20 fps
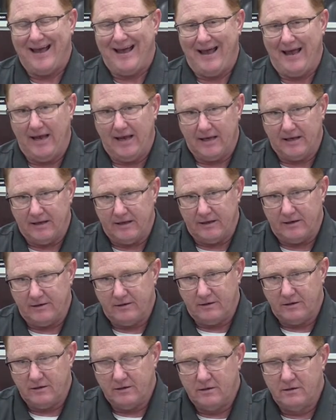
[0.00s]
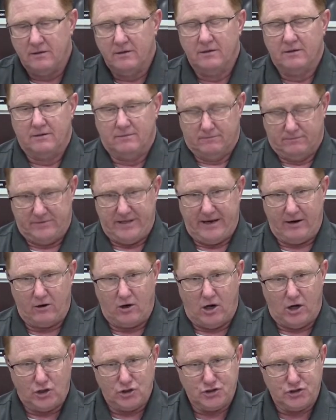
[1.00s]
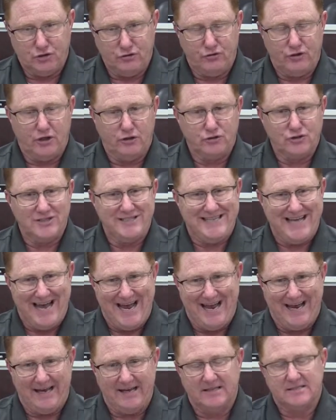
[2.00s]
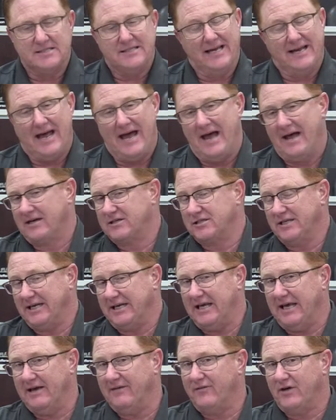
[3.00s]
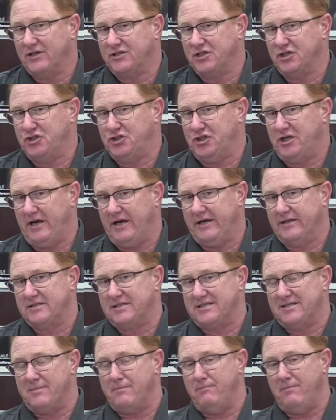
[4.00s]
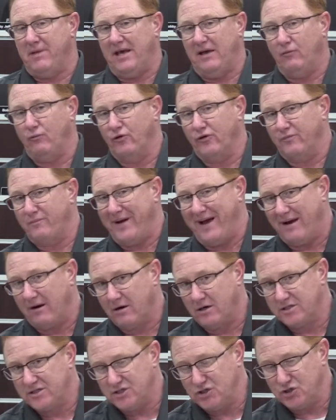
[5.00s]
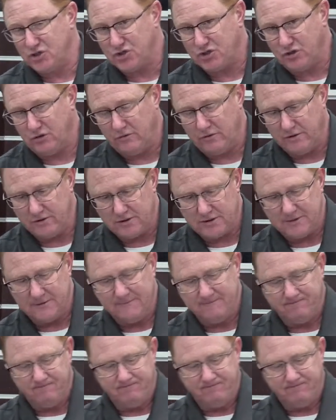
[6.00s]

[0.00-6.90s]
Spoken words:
and they are also those days that actually give us a chance to meet with parents and students.